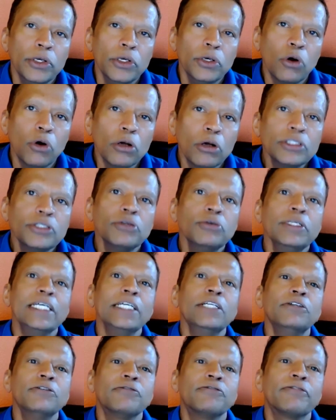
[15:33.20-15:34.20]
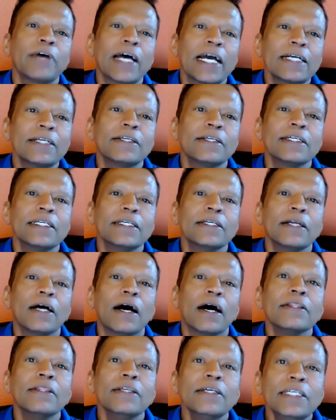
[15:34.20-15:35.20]
You also need to factor in
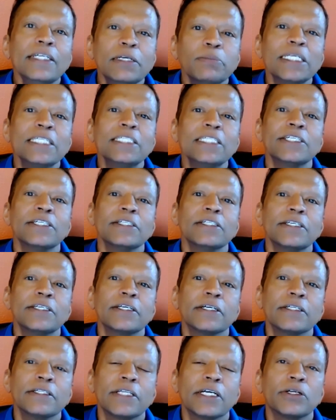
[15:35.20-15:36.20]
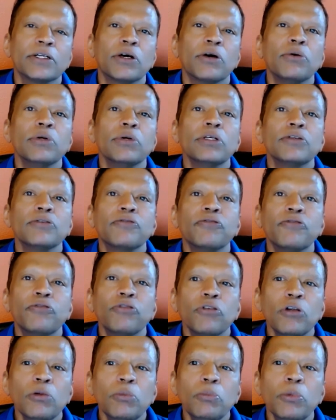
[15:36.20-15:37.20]
other dimensions here that go into
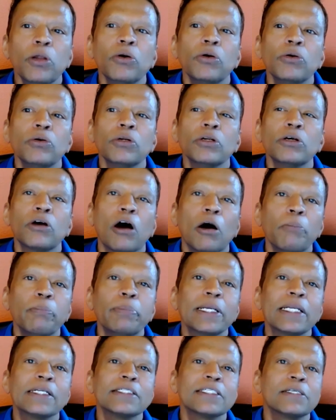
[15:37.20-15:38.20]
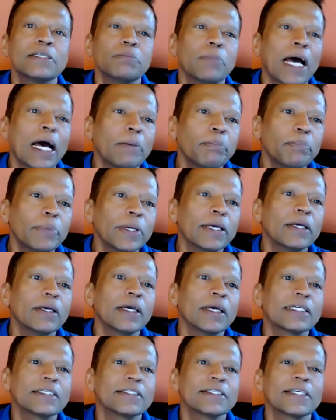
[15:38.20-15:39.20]
full-blown competency
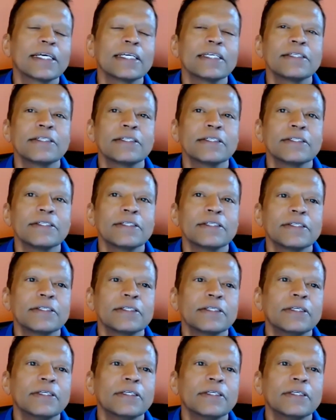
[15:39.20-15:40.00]
mapping exercises.